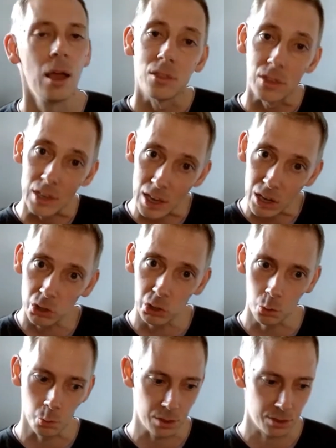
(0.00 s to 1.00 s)
The
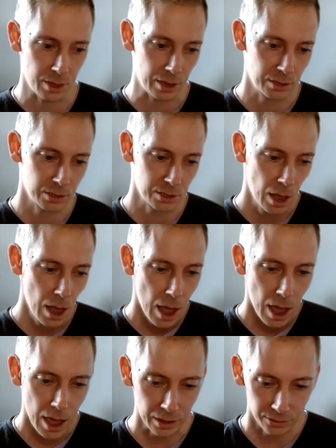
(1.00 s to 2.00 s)
issue with this
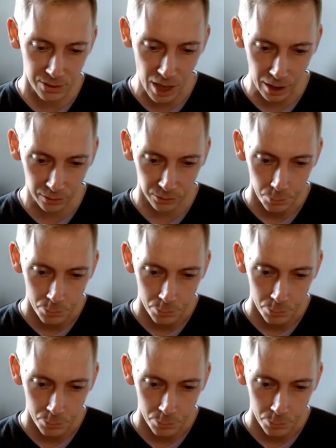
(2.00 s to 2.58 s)
is that